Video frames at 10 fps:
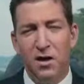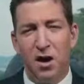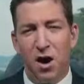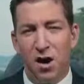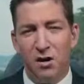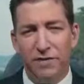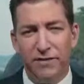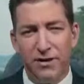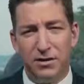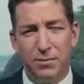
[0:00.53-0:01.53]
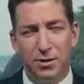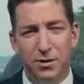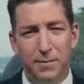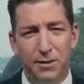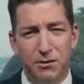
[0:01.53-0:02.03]
All available
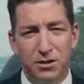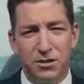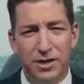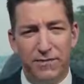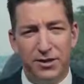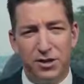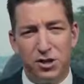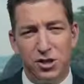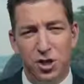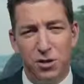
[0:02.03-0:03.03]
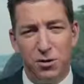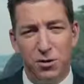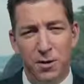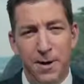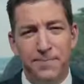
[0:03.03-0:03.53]
empirical evidence
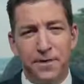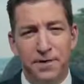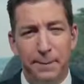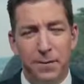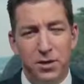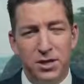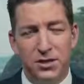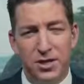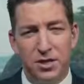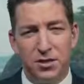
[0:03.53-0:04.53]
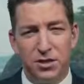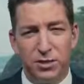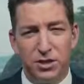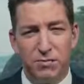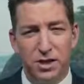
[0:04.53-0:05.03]
showed that Bernie Sanders
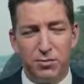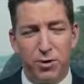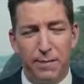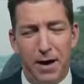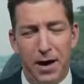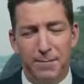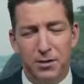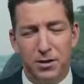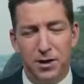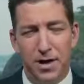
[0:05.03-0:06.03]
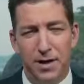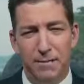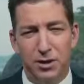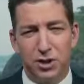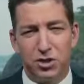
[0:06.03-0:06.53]
was a much more popular and a
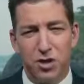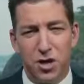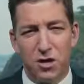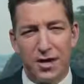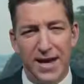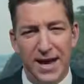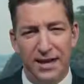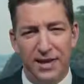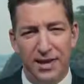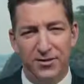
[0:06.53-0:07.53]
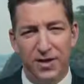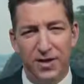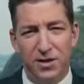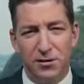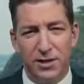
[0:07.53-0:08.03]
much stronger candidate than
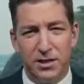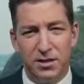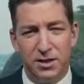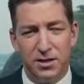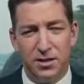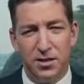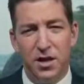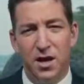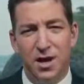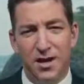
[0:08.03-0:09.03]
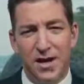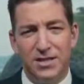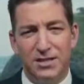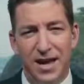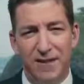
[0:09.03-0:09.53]
Hillary Clinton
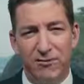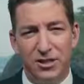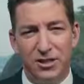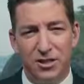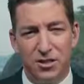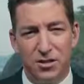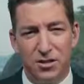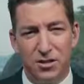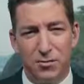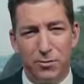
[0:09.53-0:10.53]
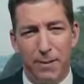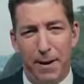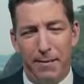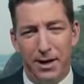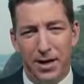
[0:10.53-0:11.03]
against every single
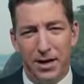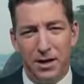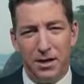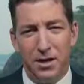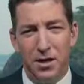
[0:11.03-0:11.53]
Republican